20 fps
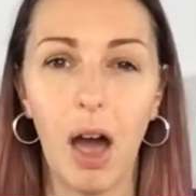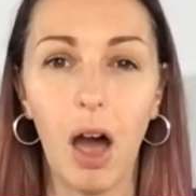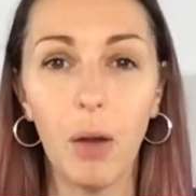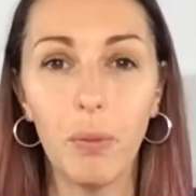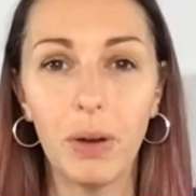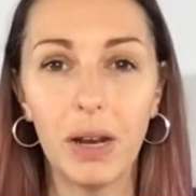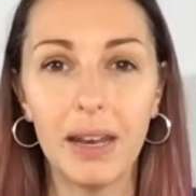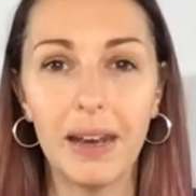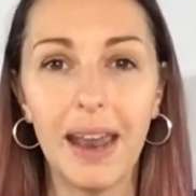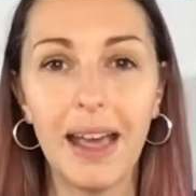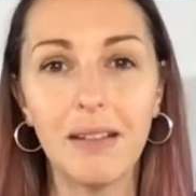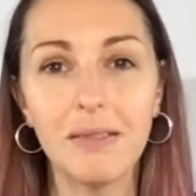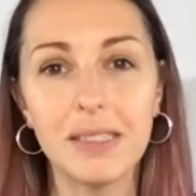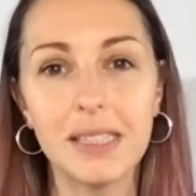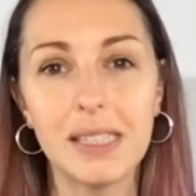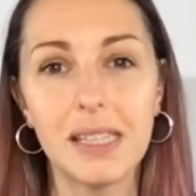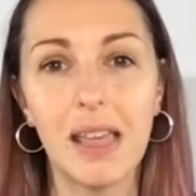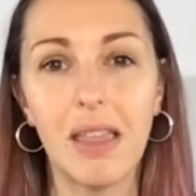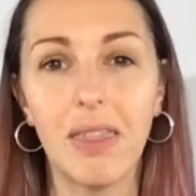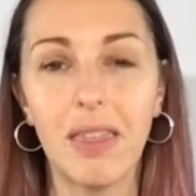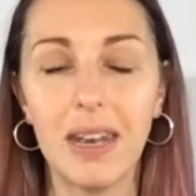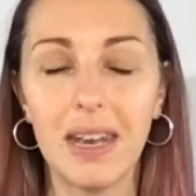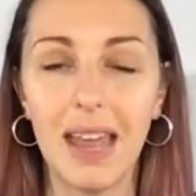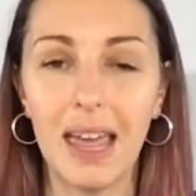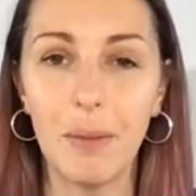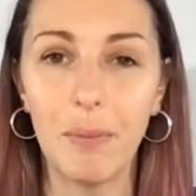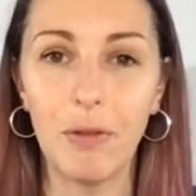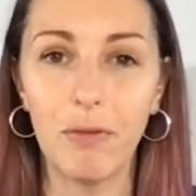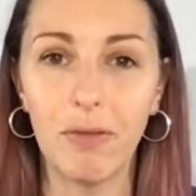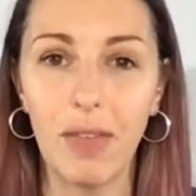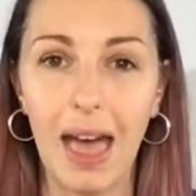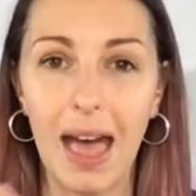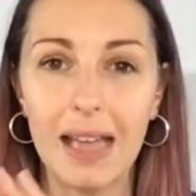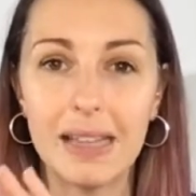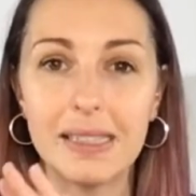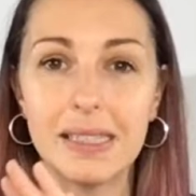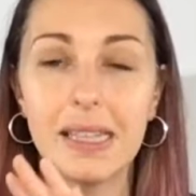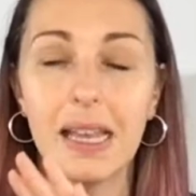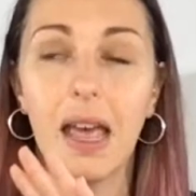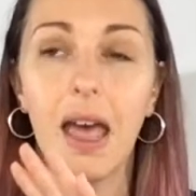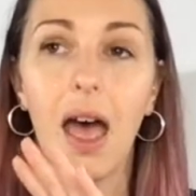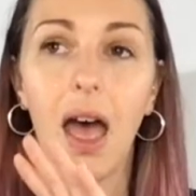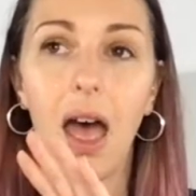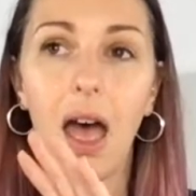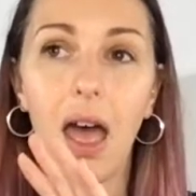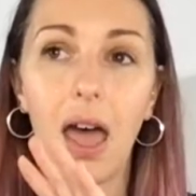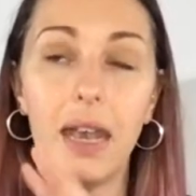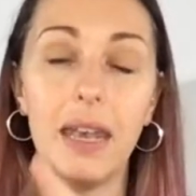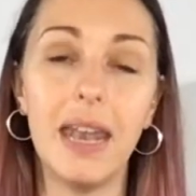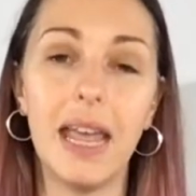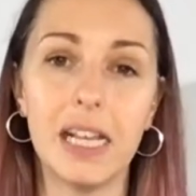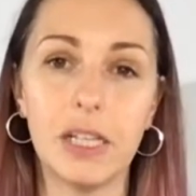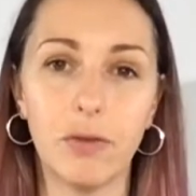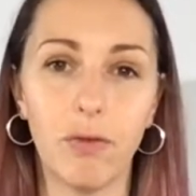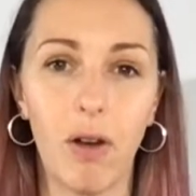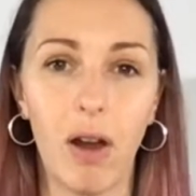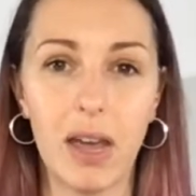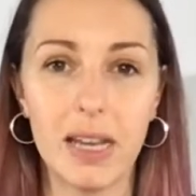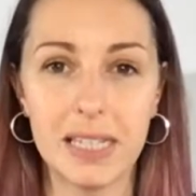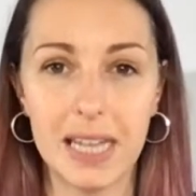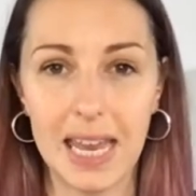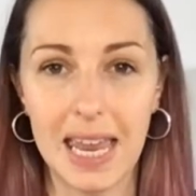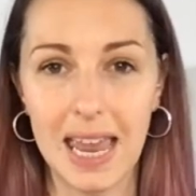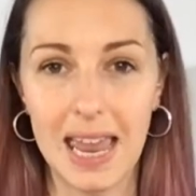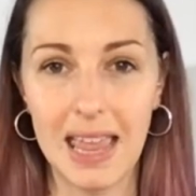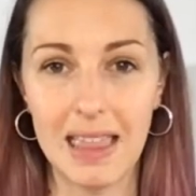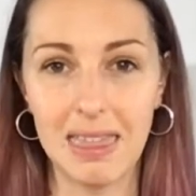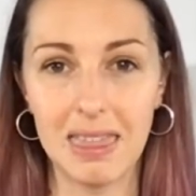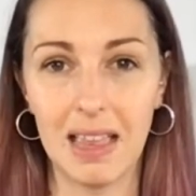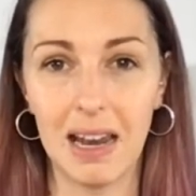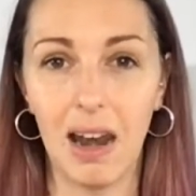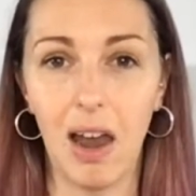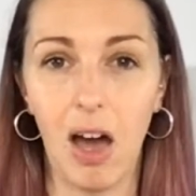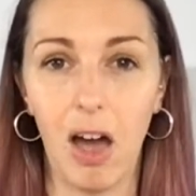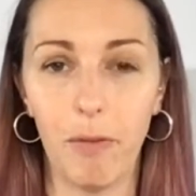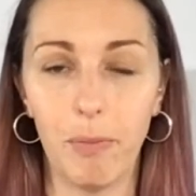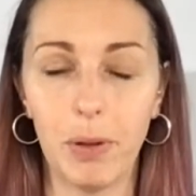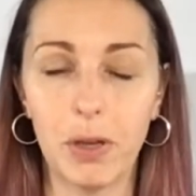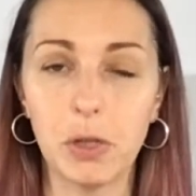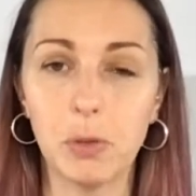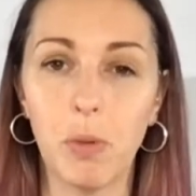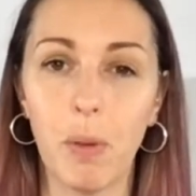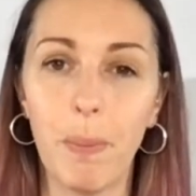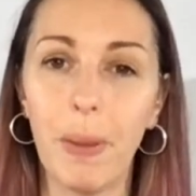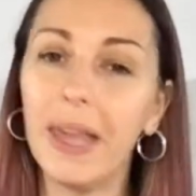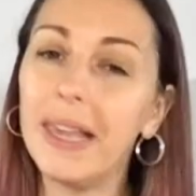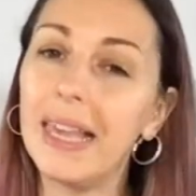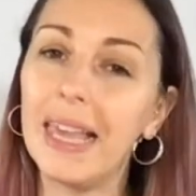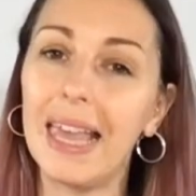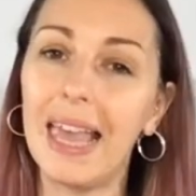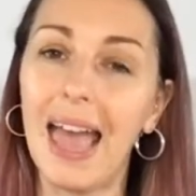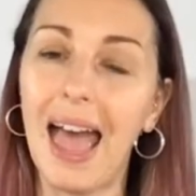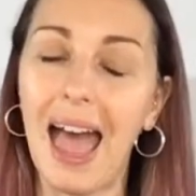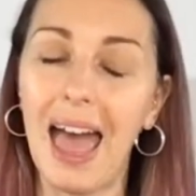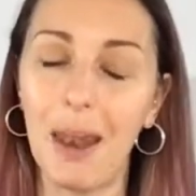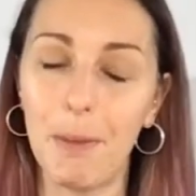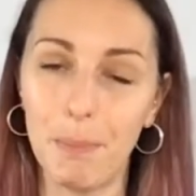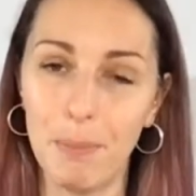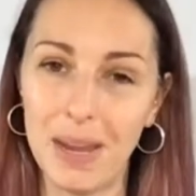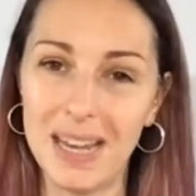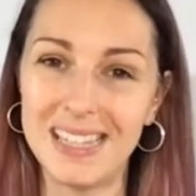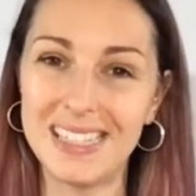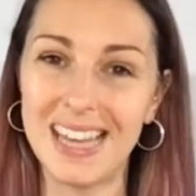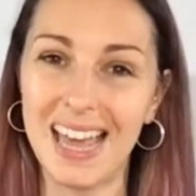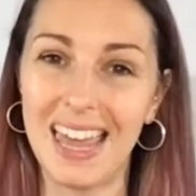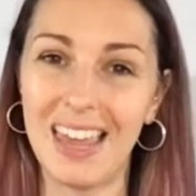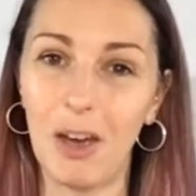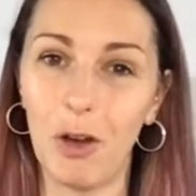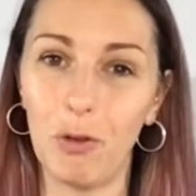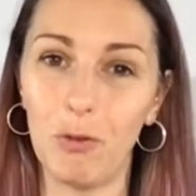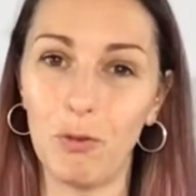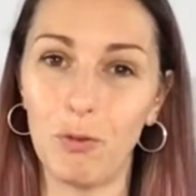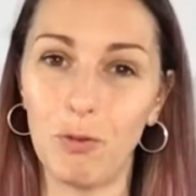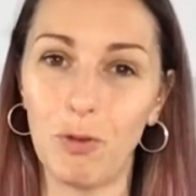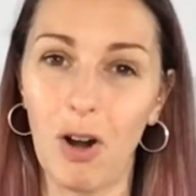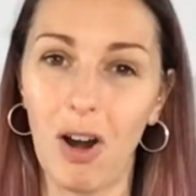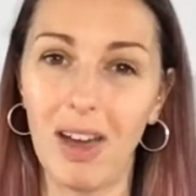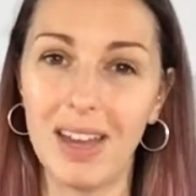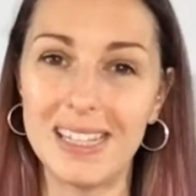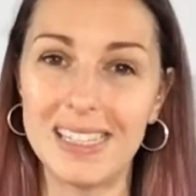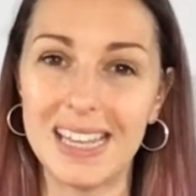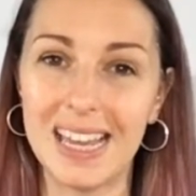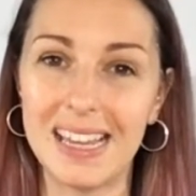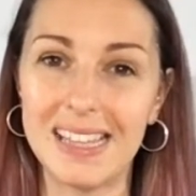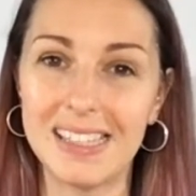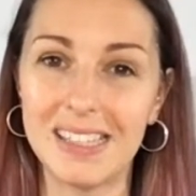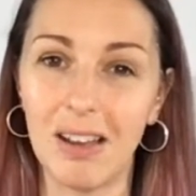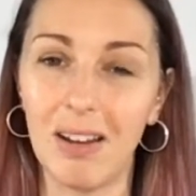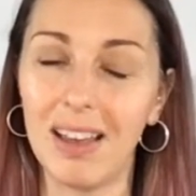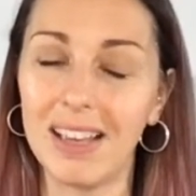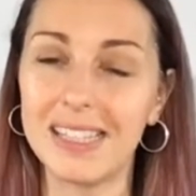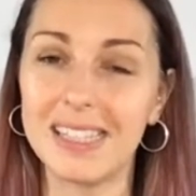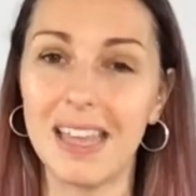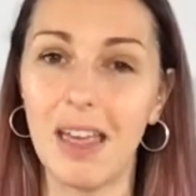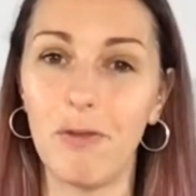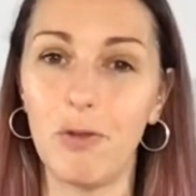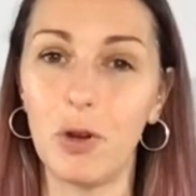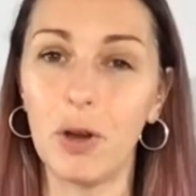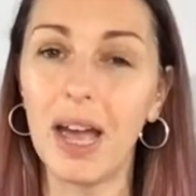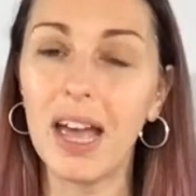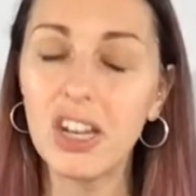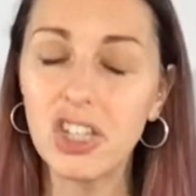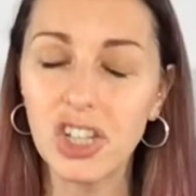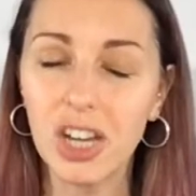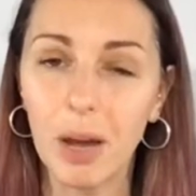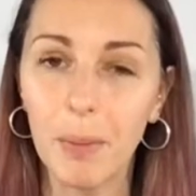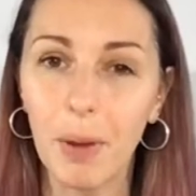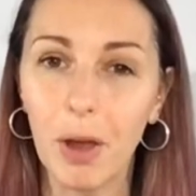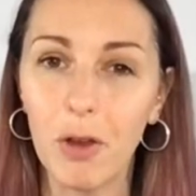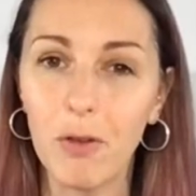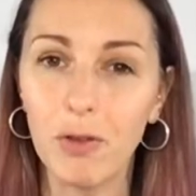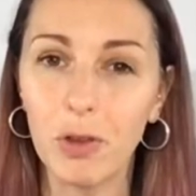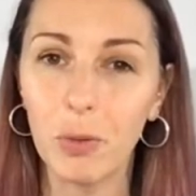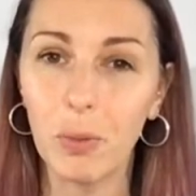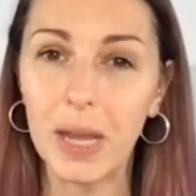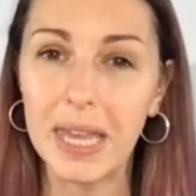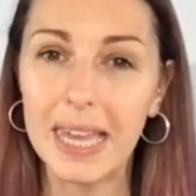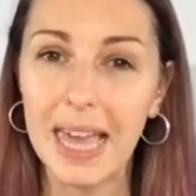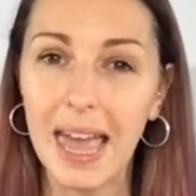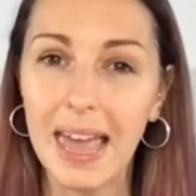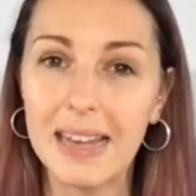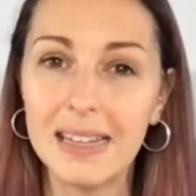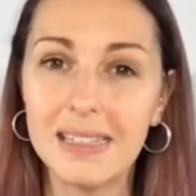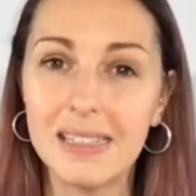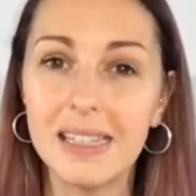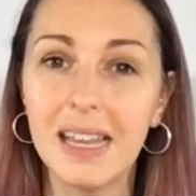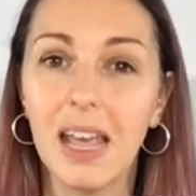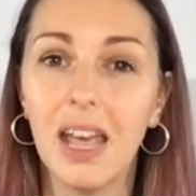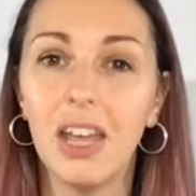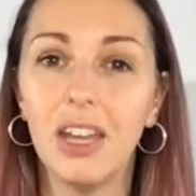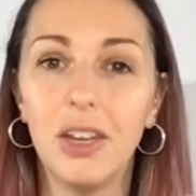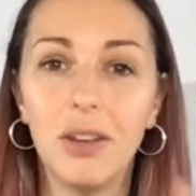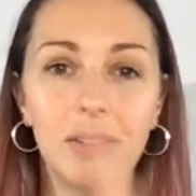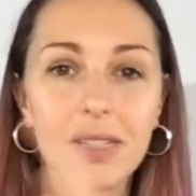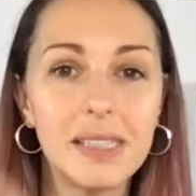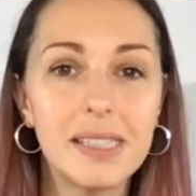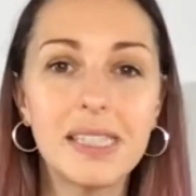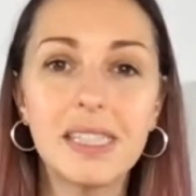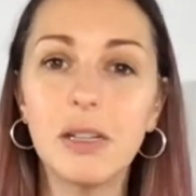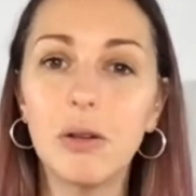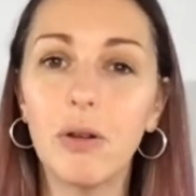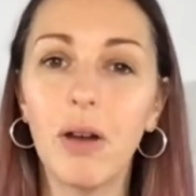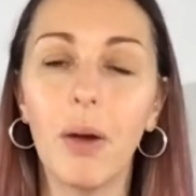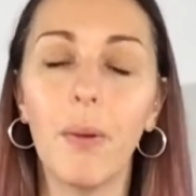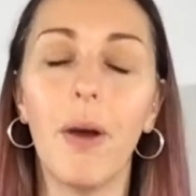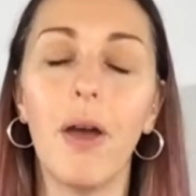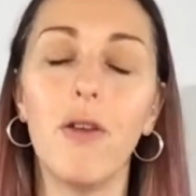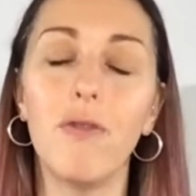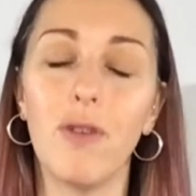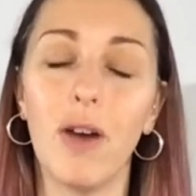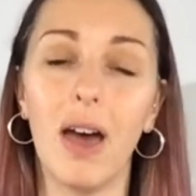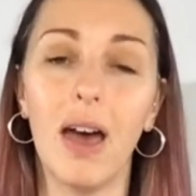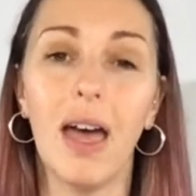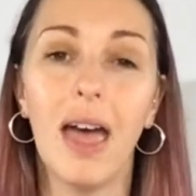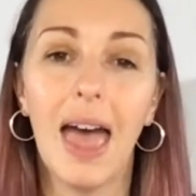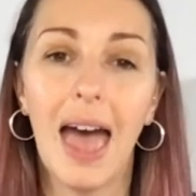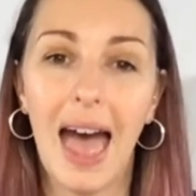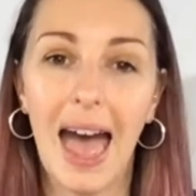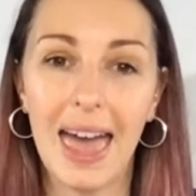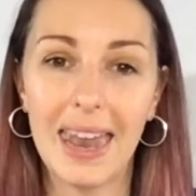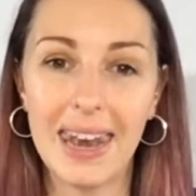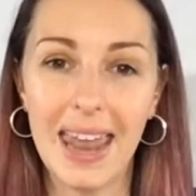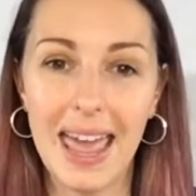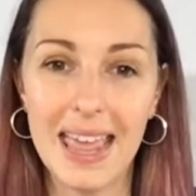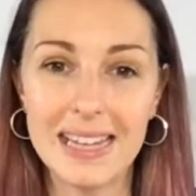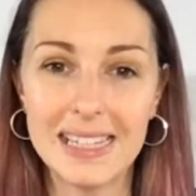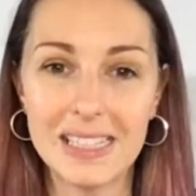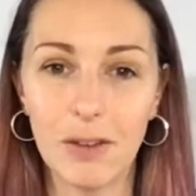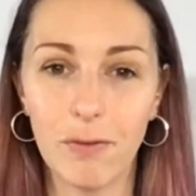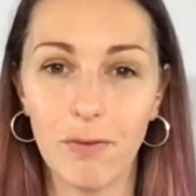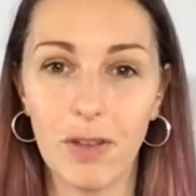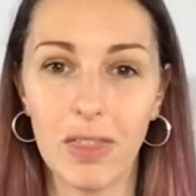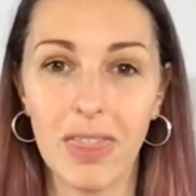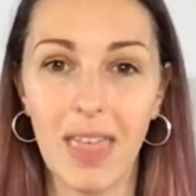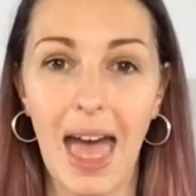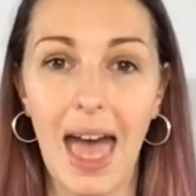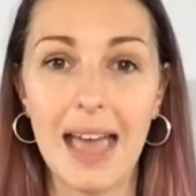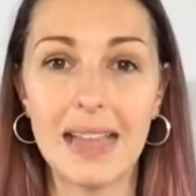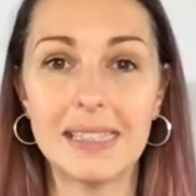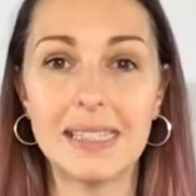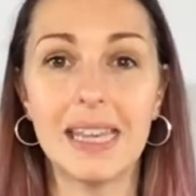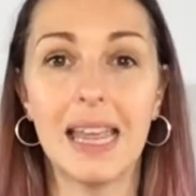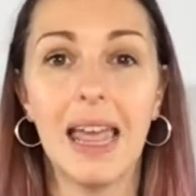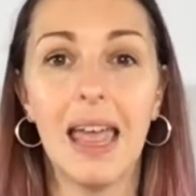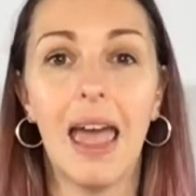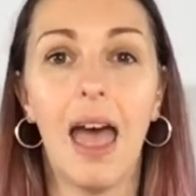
I will announce the name of that uh, next Friday in the live, because we're picking it at midday on Friday. So like I say, if you're catching up over the weekend, you can still go over and enter for that.